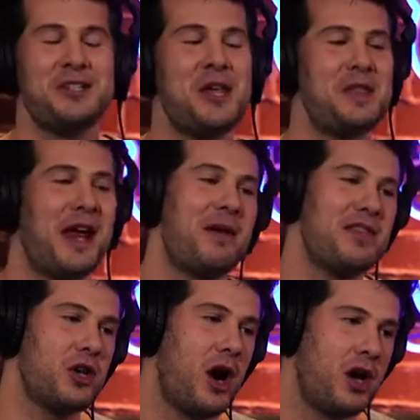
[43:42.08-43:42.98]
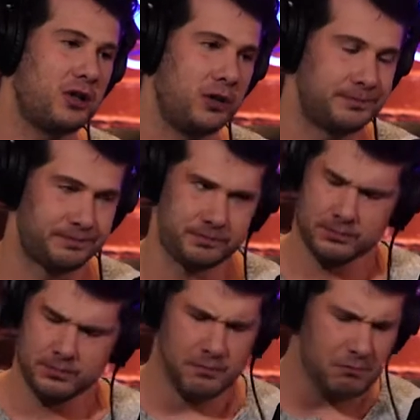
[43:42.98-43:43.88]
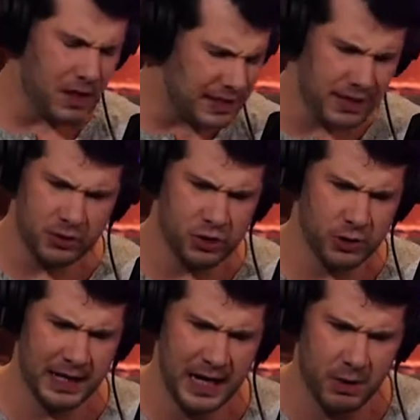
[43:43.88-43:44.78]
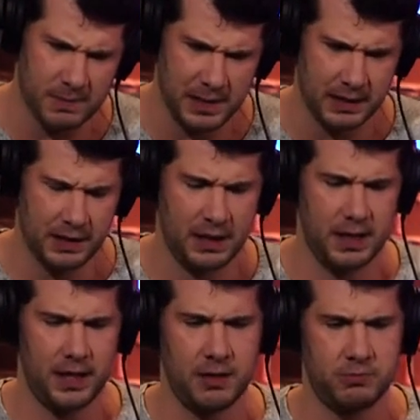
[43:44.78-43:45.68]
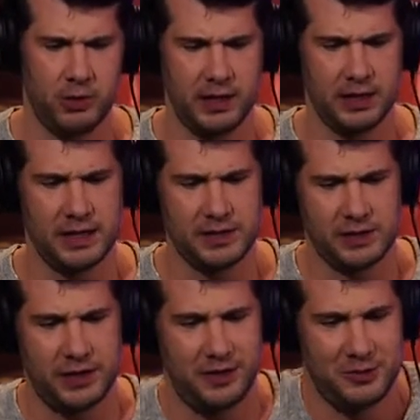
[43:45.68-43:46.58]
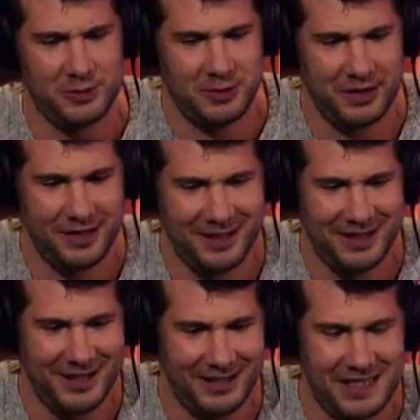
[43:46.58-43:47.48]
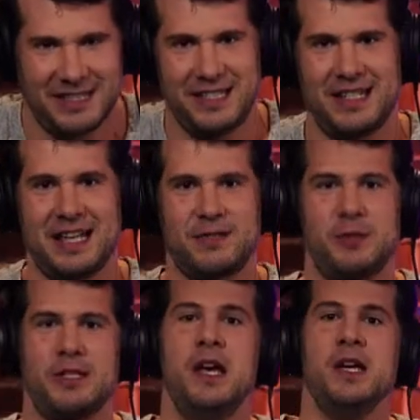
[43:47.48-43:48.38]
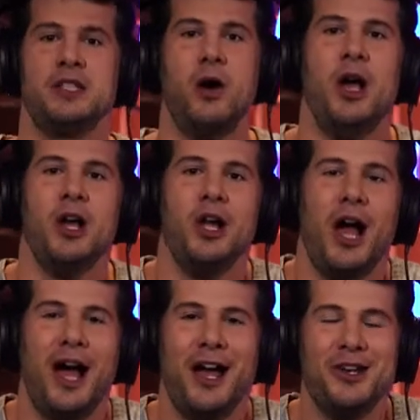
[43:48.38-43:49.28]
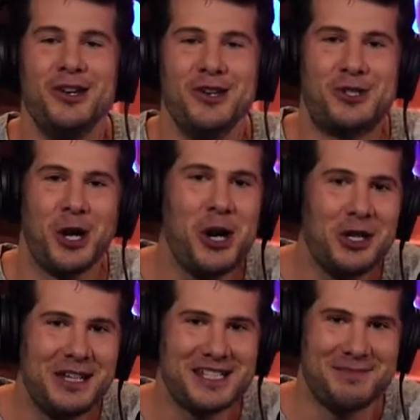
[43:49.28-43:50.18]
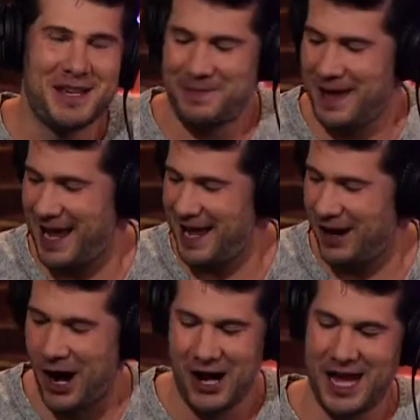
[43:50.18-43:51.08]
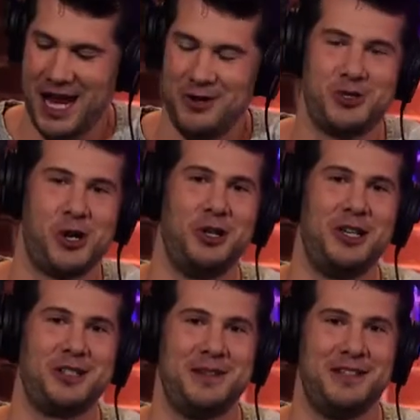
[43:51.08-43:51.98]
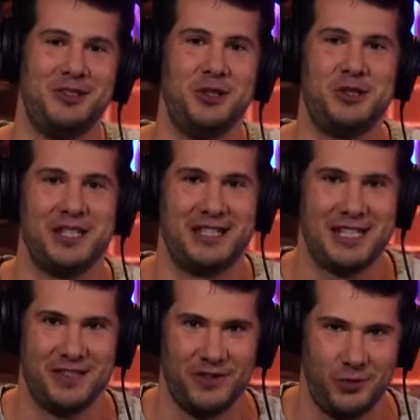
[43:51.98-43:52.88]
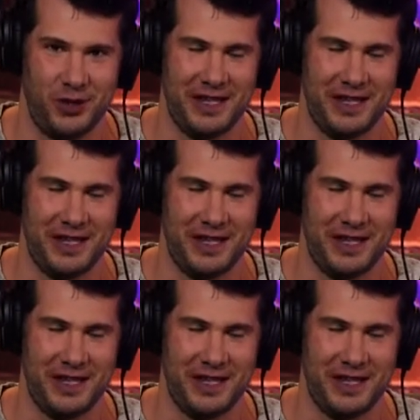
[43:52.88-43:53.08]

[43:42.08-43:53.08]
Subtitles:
another thing. I read this article. Take no joy in anyone being unemployed, unless it's a unless it's this next person. So journalism has been hit hard, and I use journalism in the loosest sense of the word.